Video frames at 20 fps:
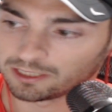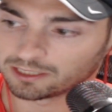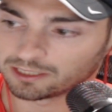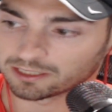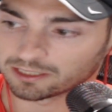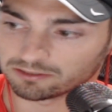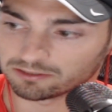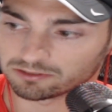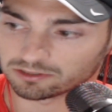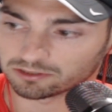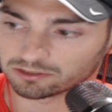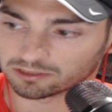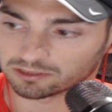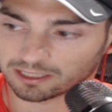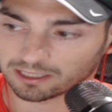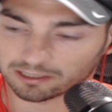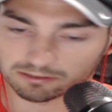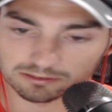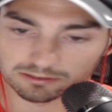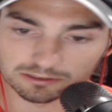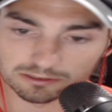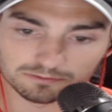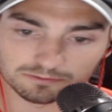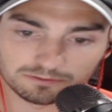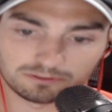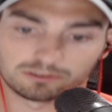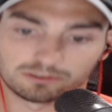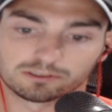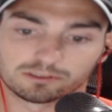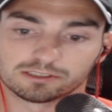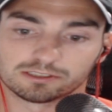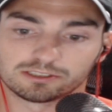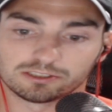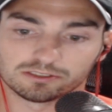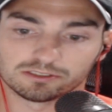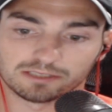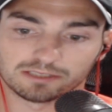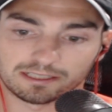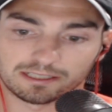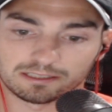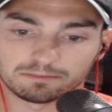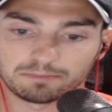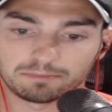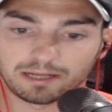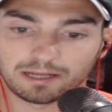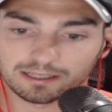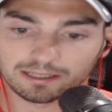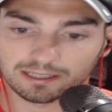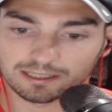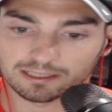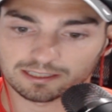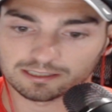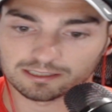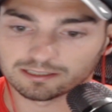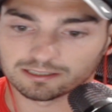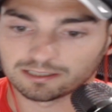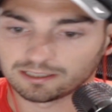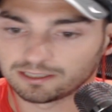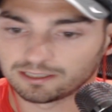gives you a lot of room for a two-handed backhand.